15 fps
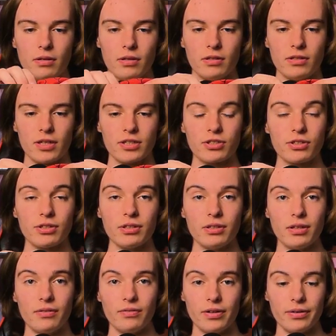It's
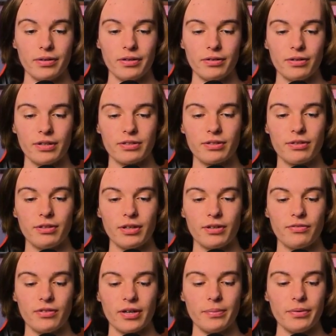actually a very nice
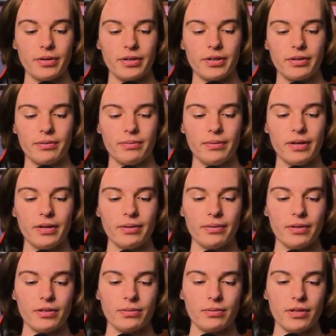thick fabric. Wow,
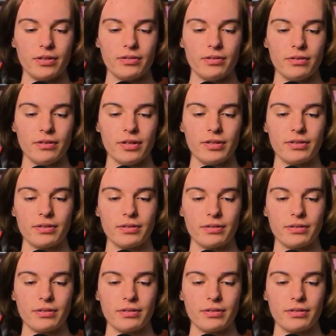that's nice.